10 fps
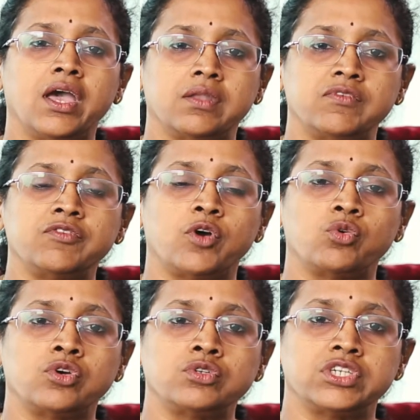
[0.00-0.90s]
and we
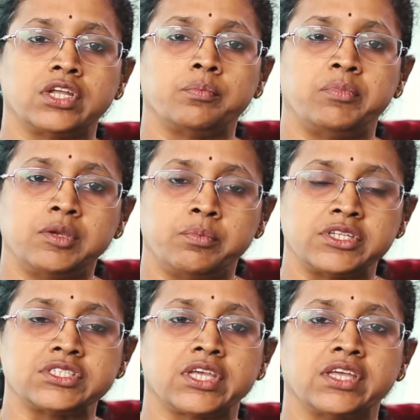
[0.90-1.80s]
found out she had a big
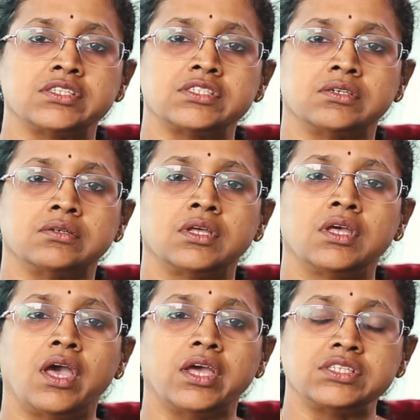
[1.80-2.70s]
breast cancer
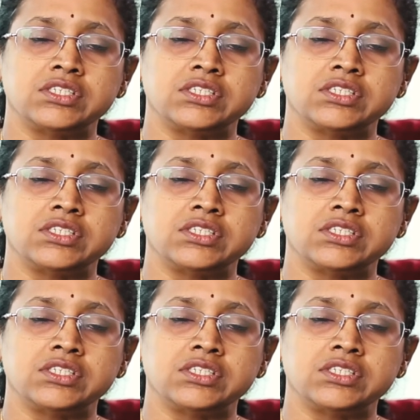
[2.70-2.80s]
and